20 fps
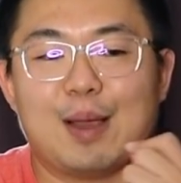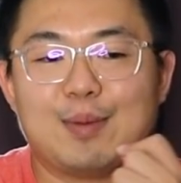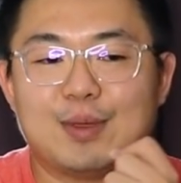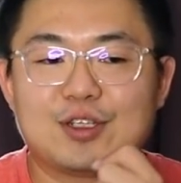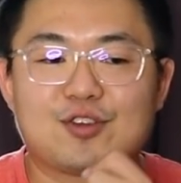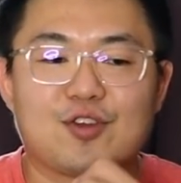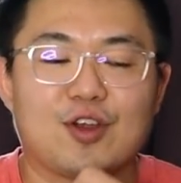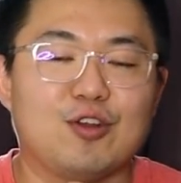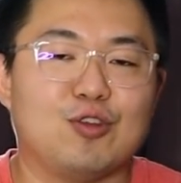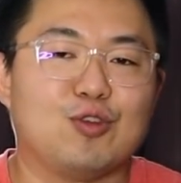I'm
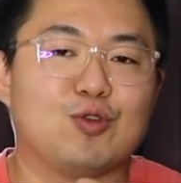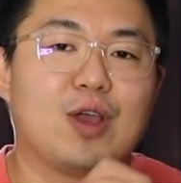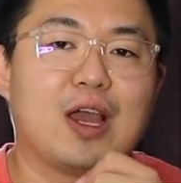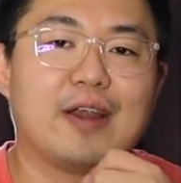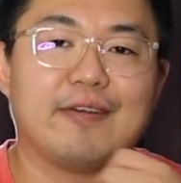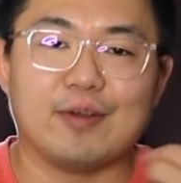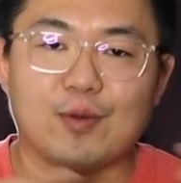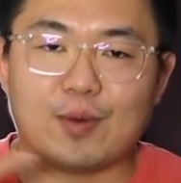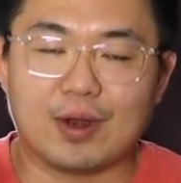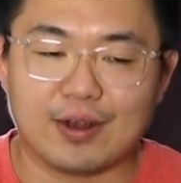just trying to do
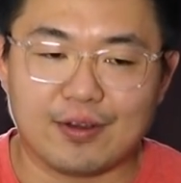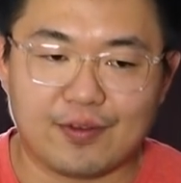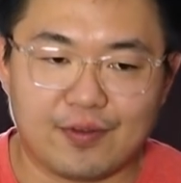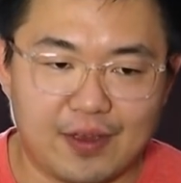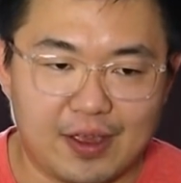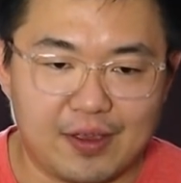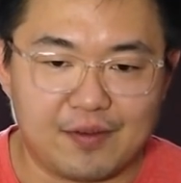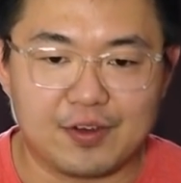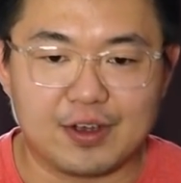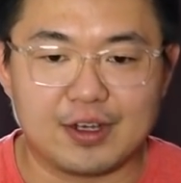everyone a
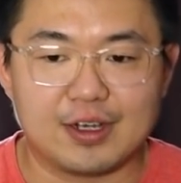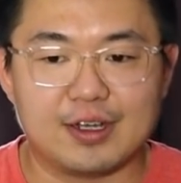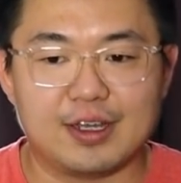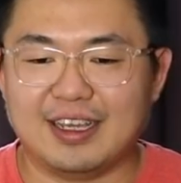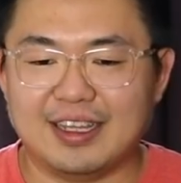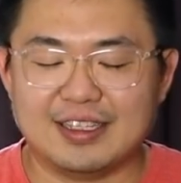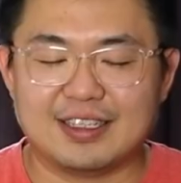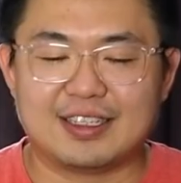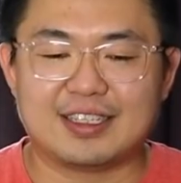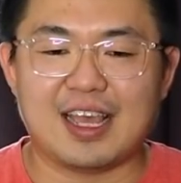favor
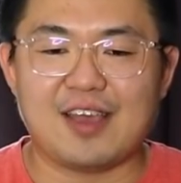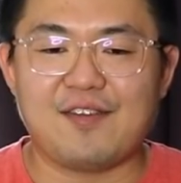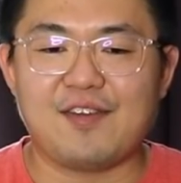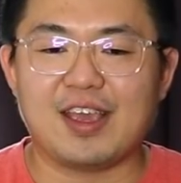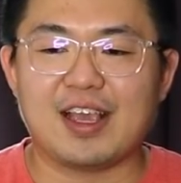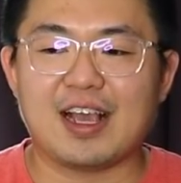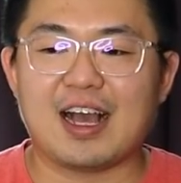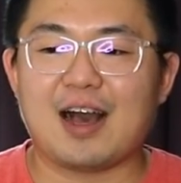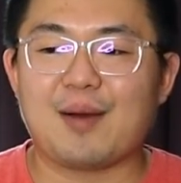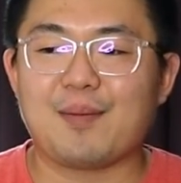in
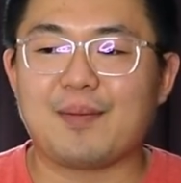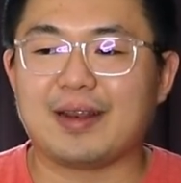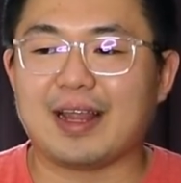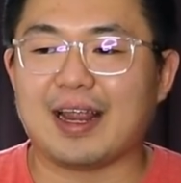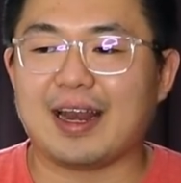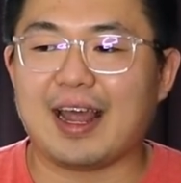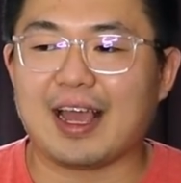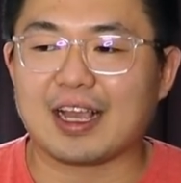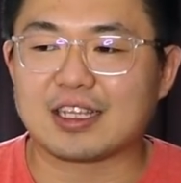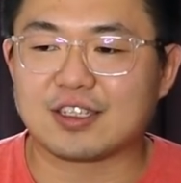saving up
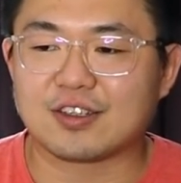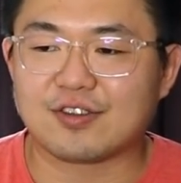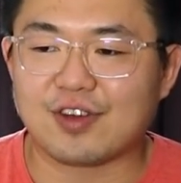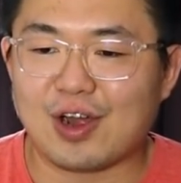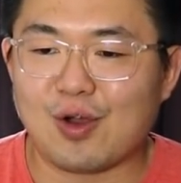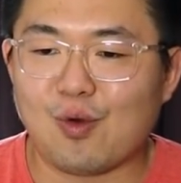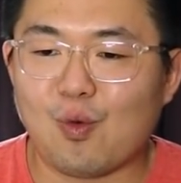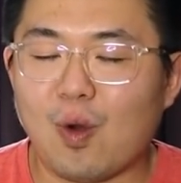that extra